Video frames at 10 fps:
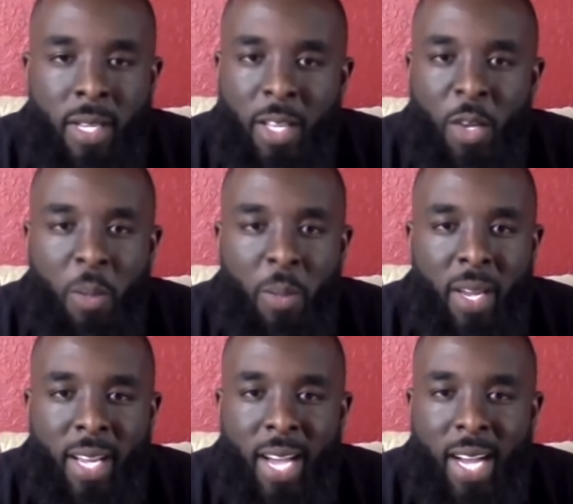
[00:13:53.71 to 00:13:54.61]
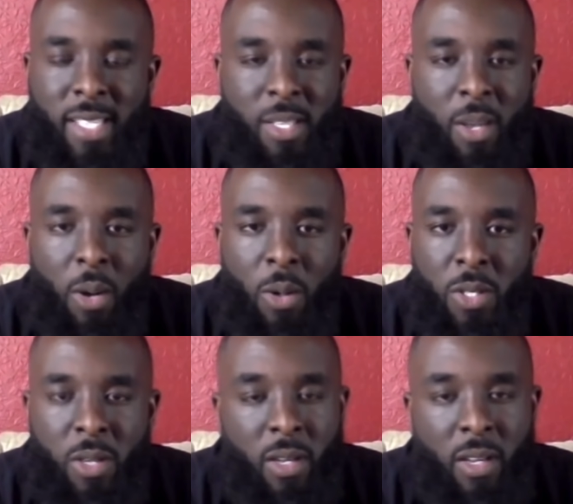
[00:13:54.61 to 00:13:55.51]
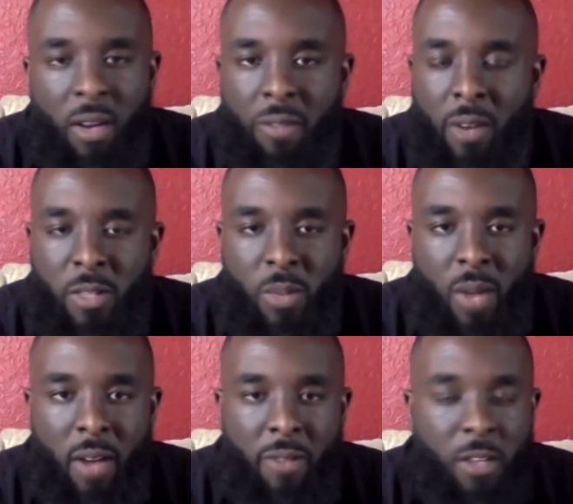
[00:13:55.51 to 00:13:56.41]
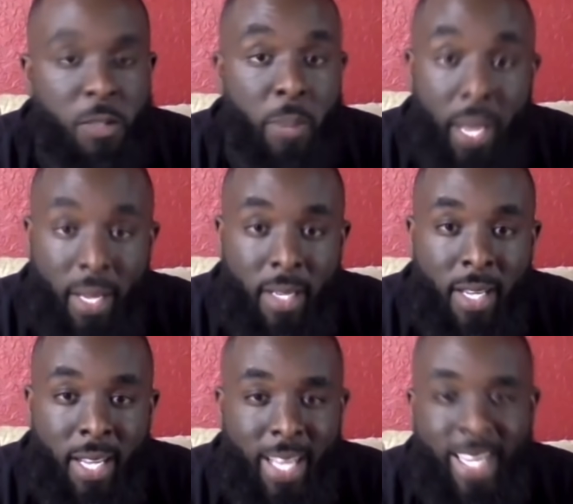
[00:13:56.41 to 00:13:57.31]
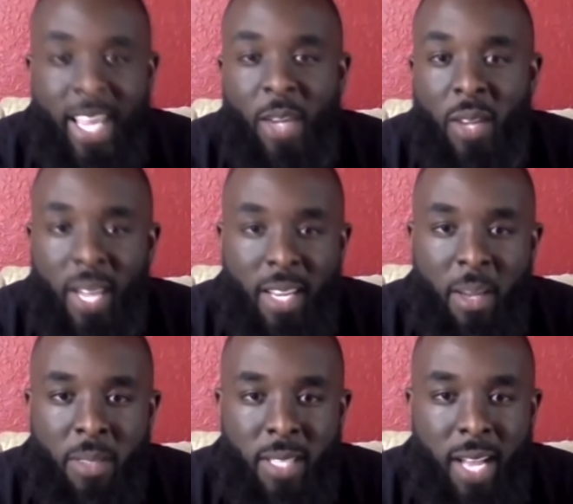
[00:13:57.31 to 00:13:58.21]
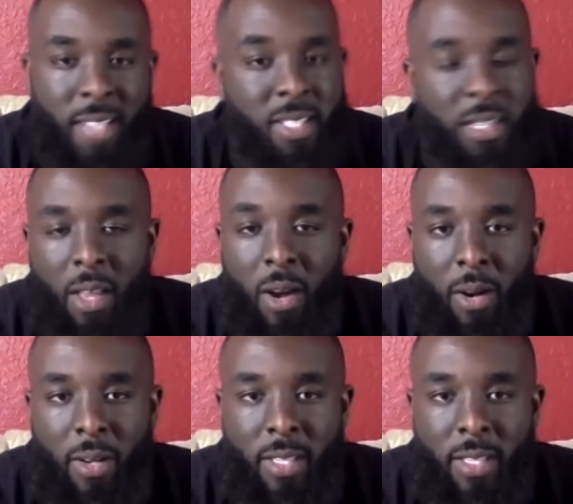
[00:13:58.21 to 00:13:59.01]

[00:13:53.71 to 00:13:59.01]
You can be a guy that's told you're going to go 1st round, 1st pick, and then you can end up sliding to the 3rd.